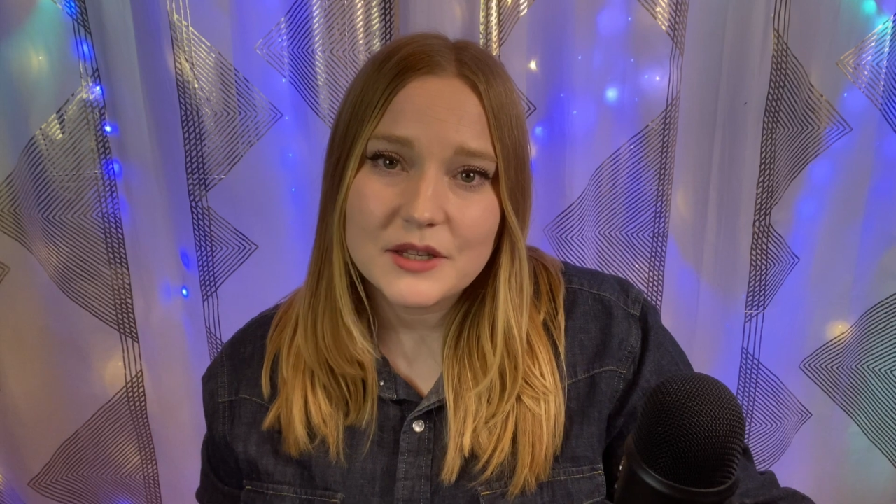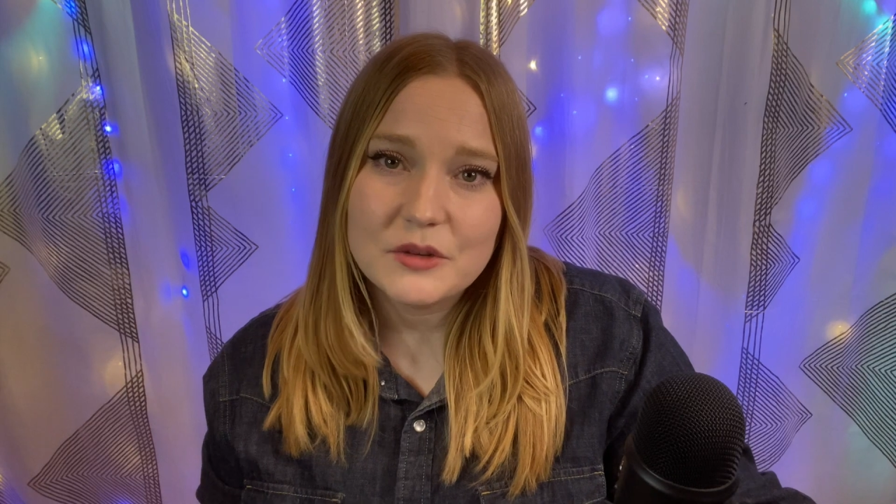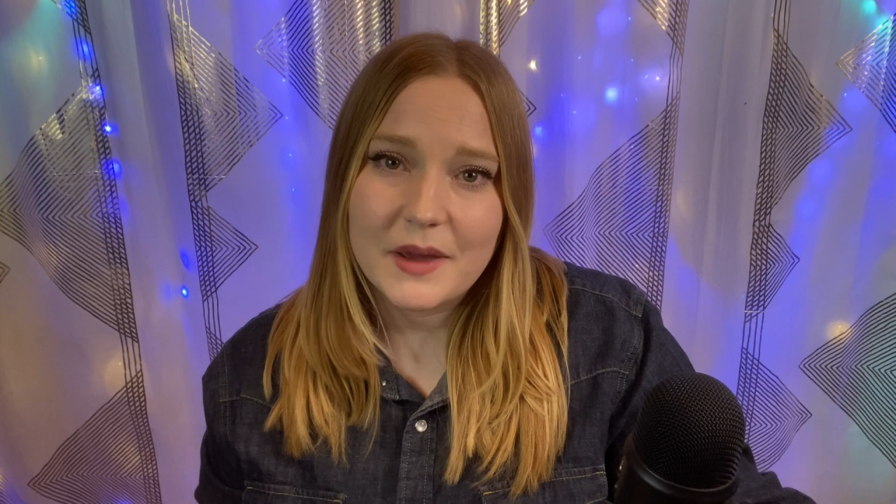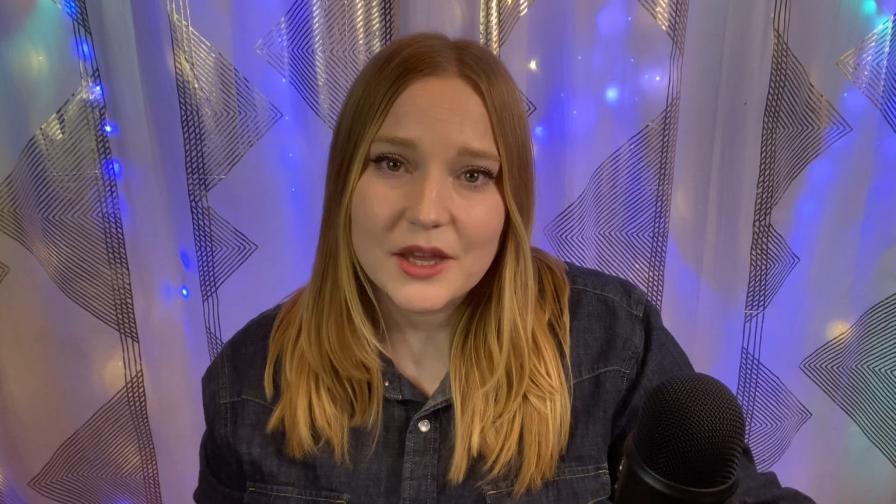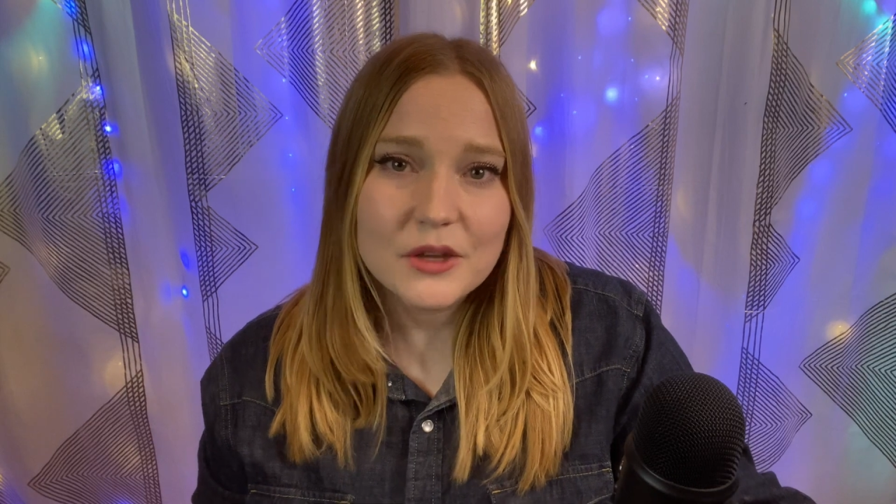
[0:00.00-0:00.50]
to
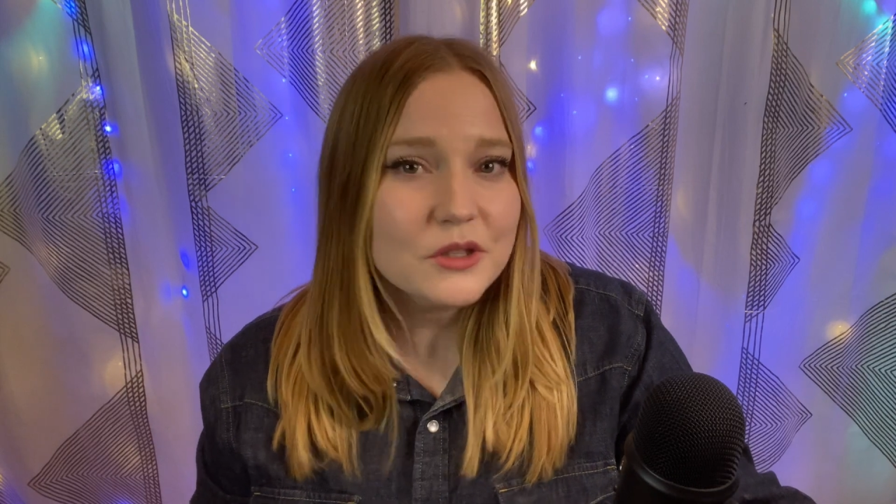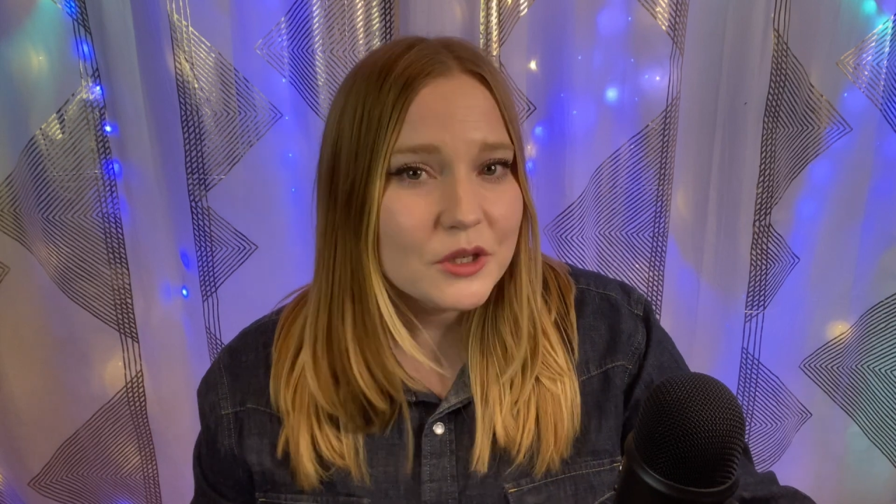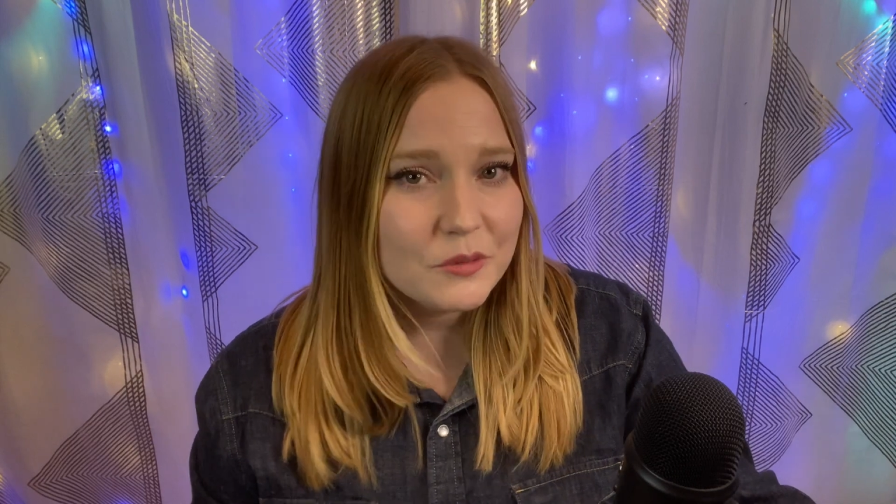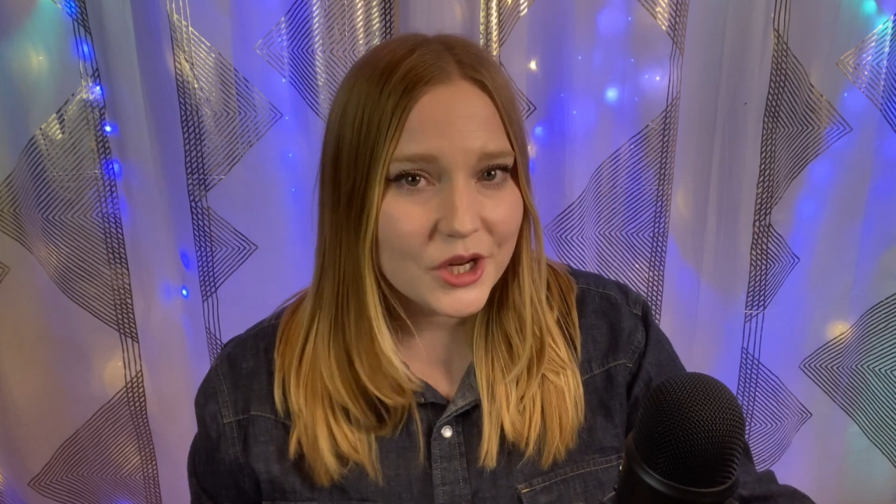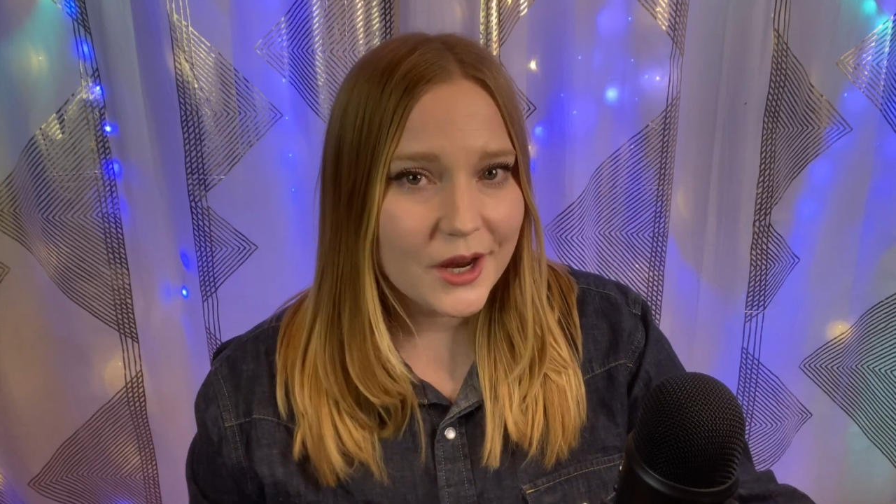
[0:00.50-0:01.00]
my
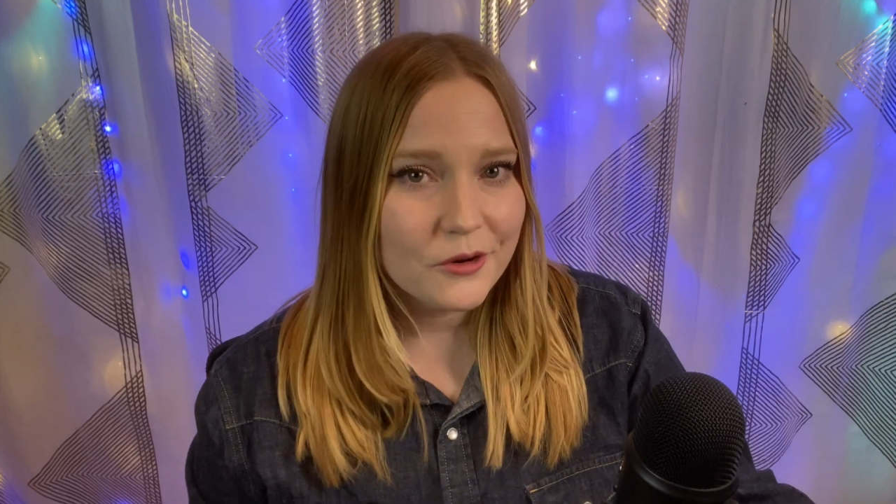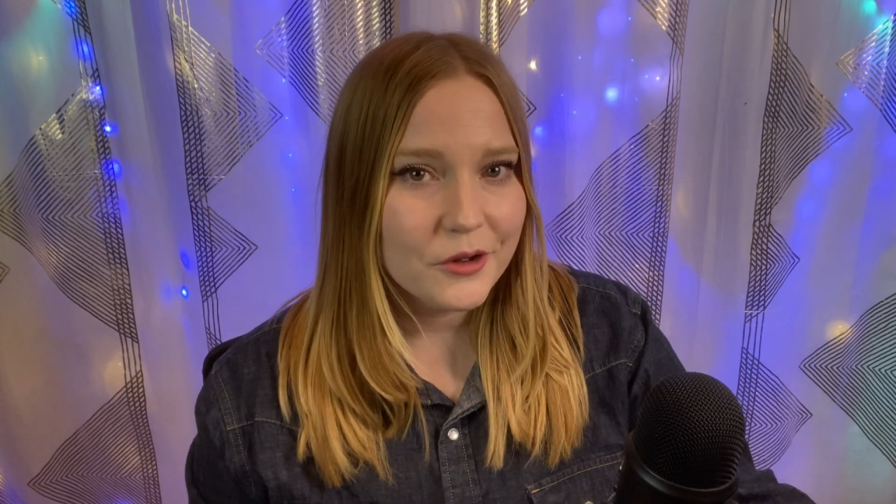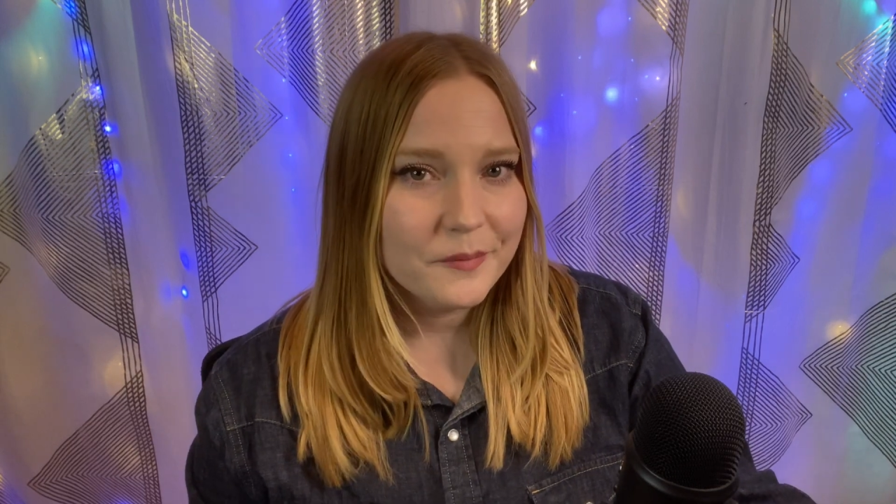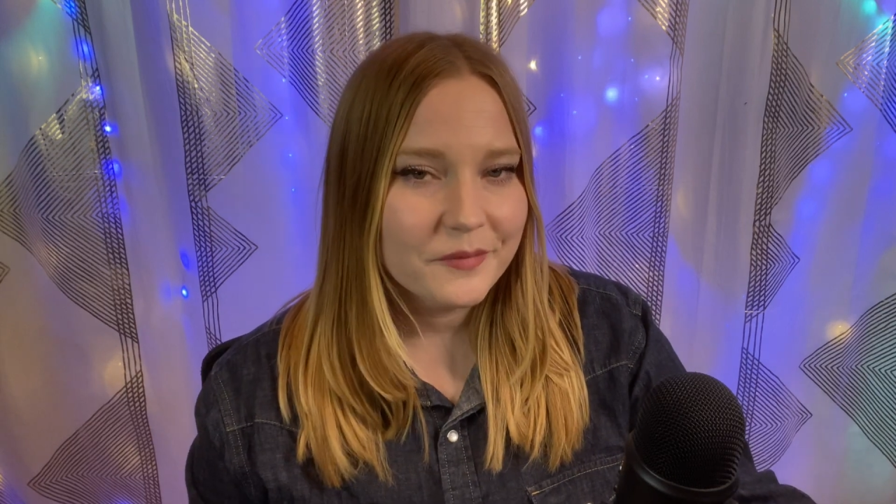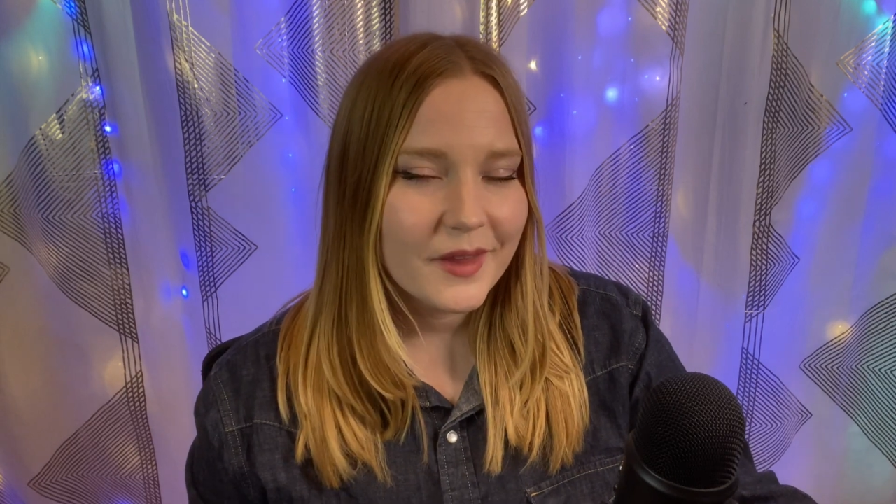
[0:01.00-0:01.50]
YouTube channel.